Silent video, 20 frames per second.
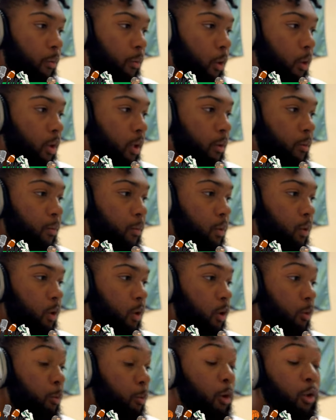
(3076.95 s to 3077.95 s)
voted
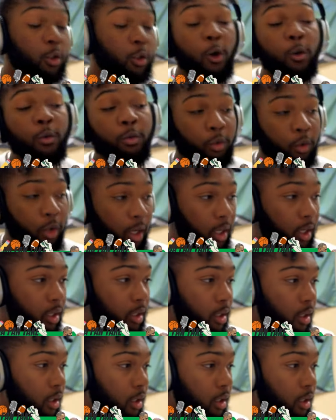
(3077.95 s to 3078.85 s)
for most overrated.